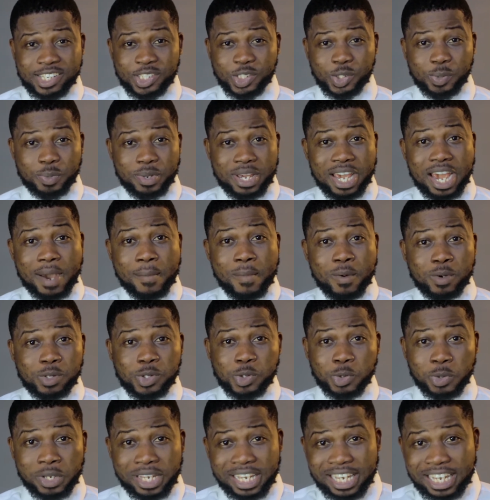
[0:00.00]
to be able
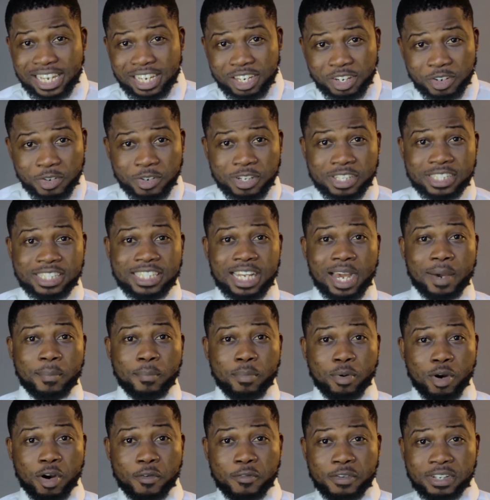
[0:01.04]
to increase their
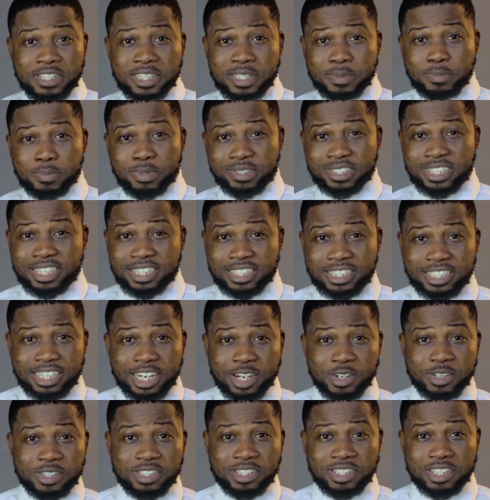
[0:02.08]
profit
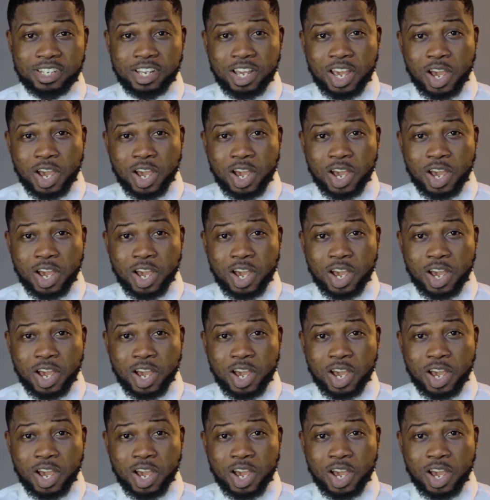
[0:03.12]
potentials.